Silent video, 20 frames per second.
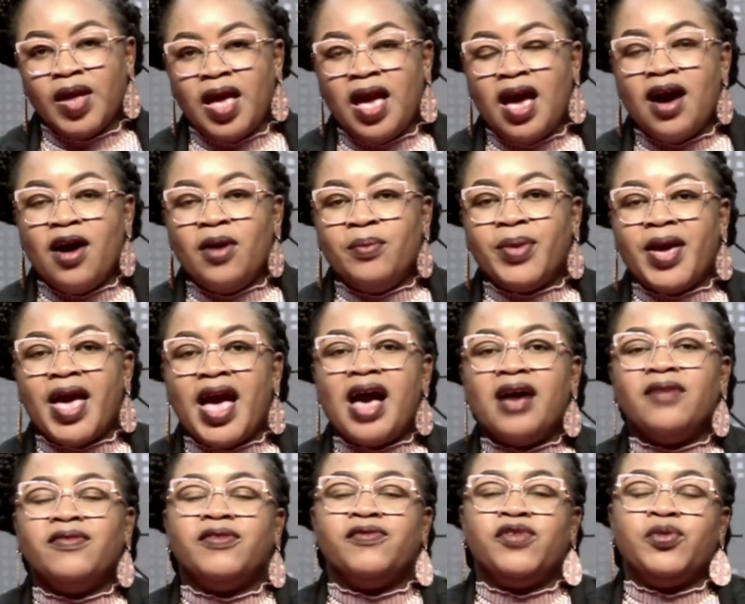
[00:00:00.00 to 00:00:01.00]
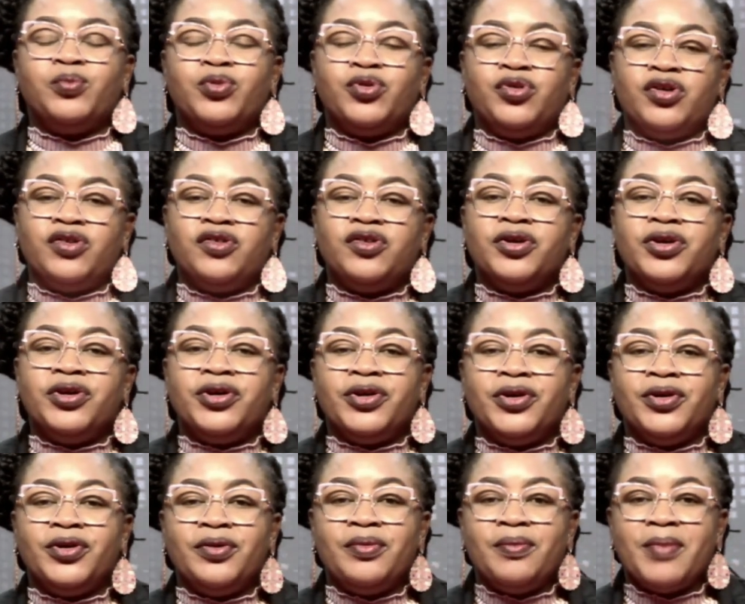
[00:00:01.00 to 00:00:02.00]
On behalf of the production
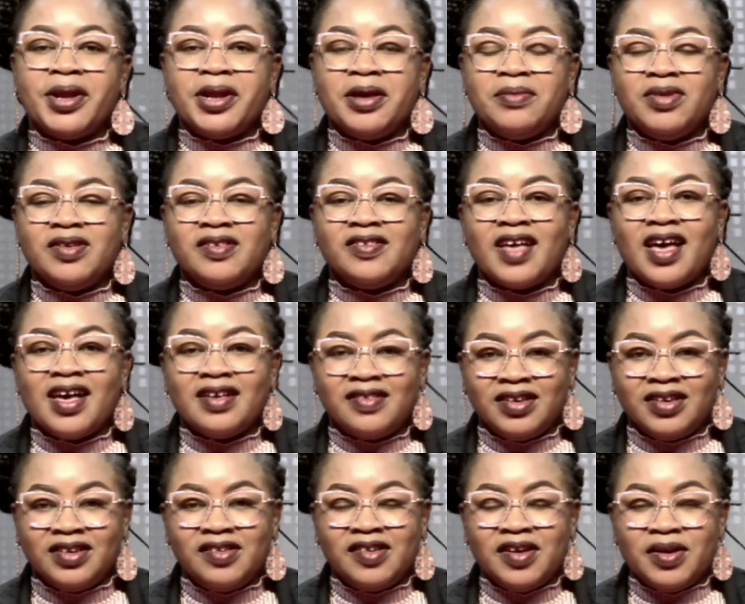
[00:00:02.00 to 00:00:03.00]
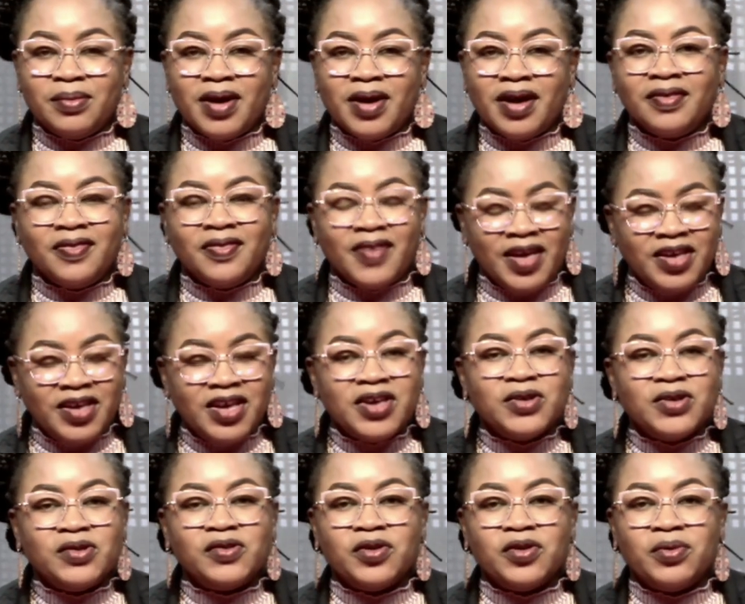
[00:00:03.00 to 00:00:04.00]
crew, my name is Esther Chima. Thank you
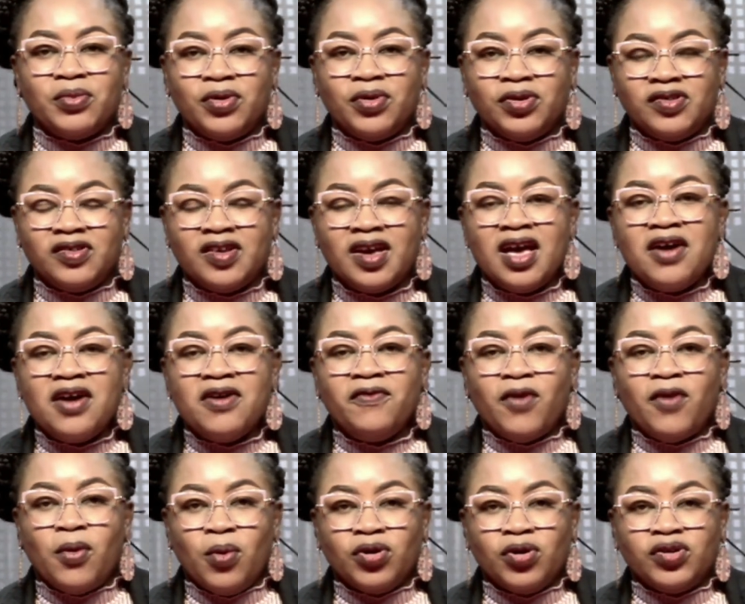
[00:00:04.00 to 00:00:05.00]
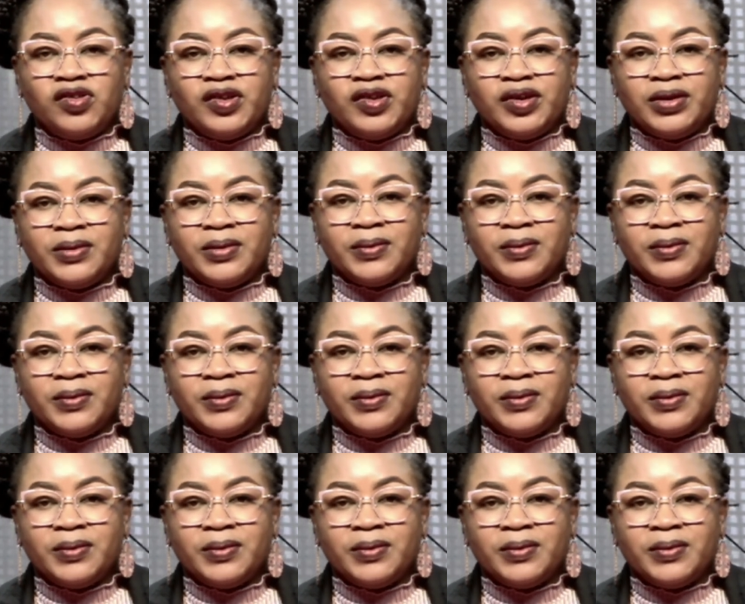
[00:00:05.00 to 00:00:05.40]
so much for watching.